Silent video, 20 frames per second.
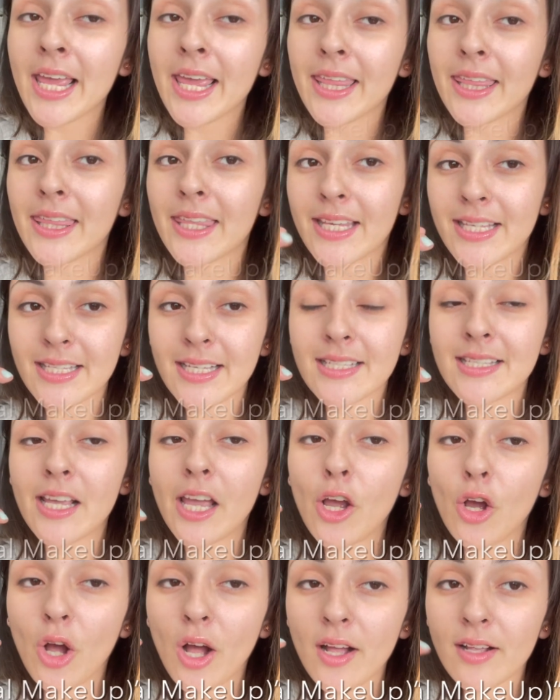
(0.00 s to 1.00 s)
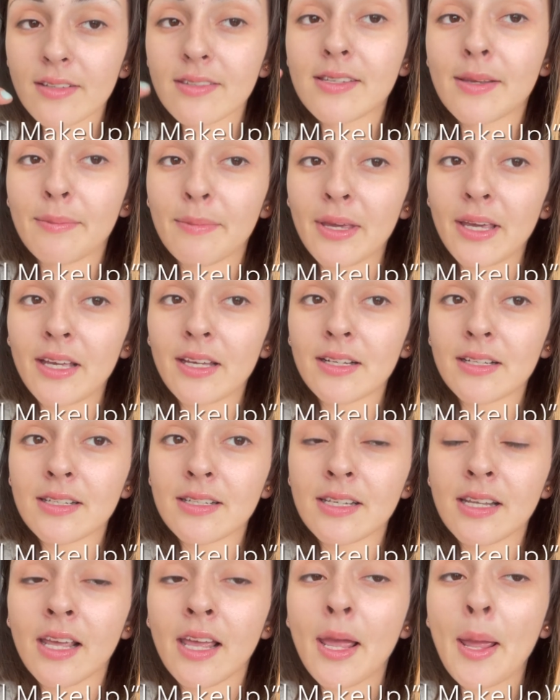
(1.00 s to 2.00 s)
This is the ultimate
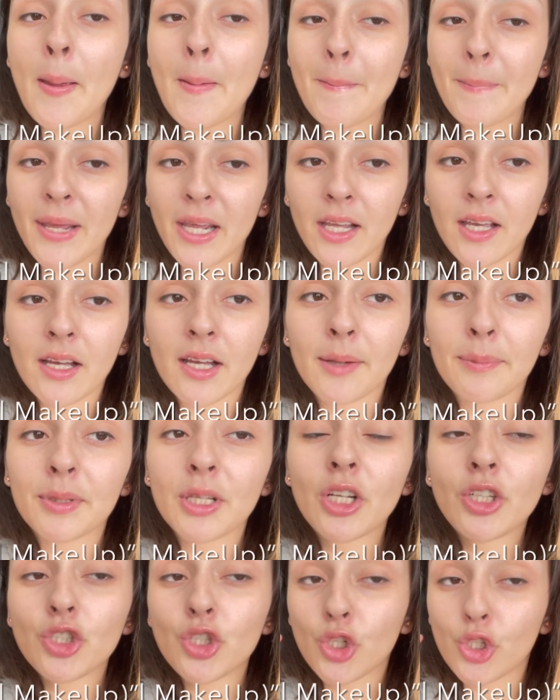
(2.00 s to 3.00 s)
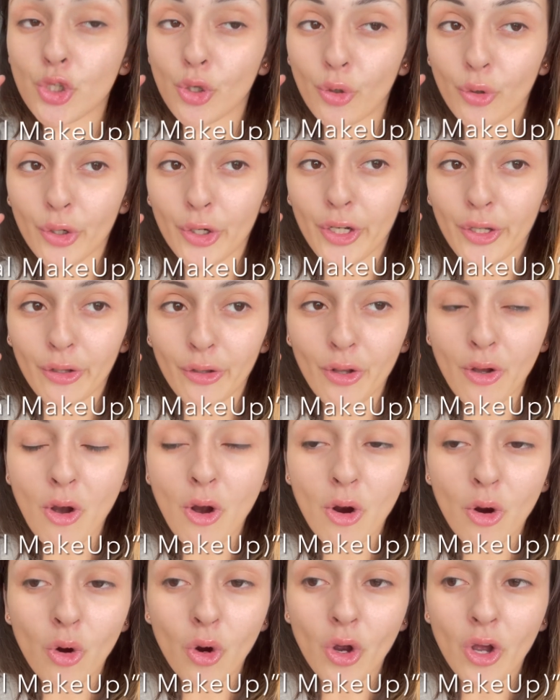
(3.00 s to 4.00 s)
makeup tutorial
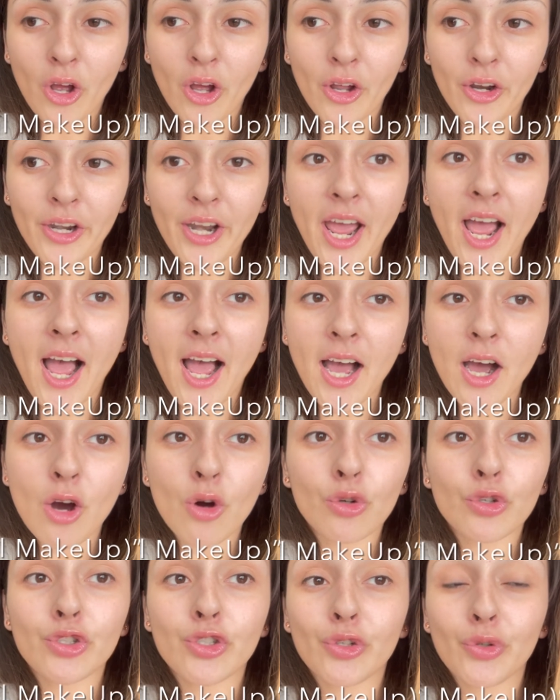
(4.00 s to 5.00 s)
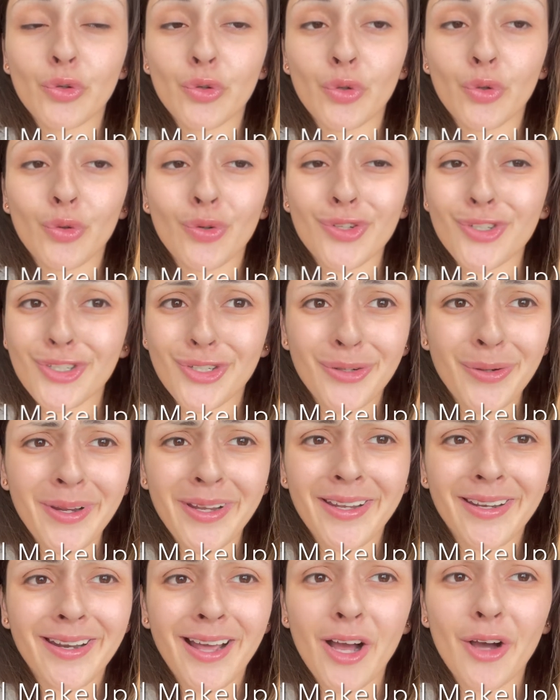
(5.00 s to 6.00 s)
on how to do
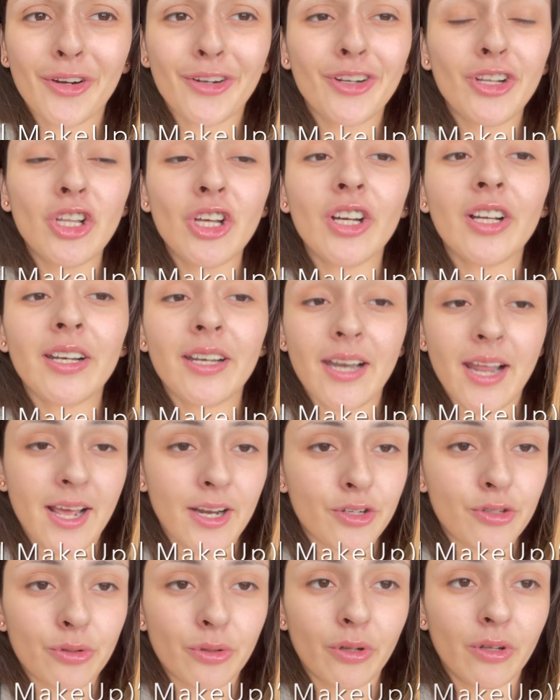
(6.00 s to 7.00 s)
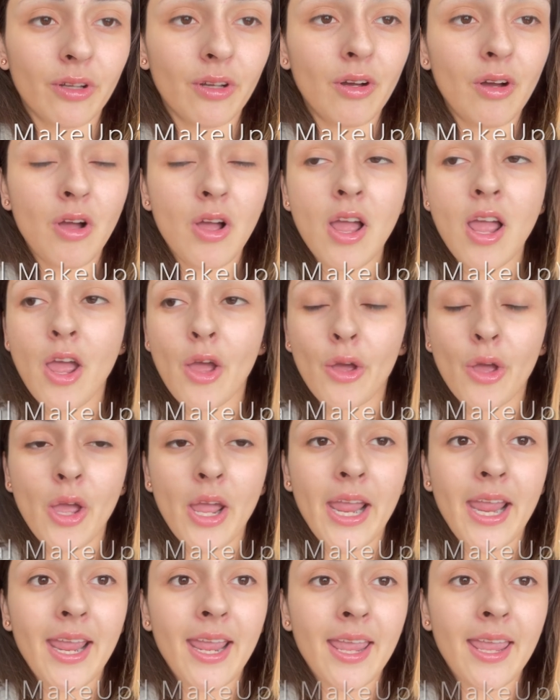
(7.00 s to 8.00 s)
it, how to look natural
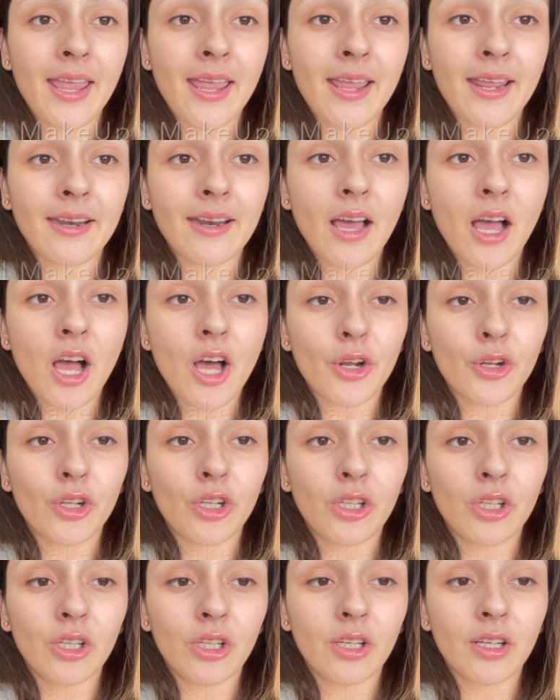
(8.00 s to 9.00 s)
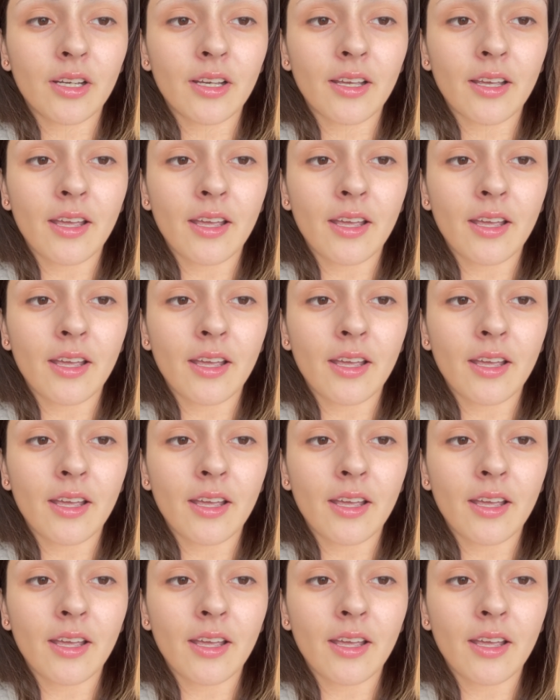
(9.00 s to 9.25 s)
and how to look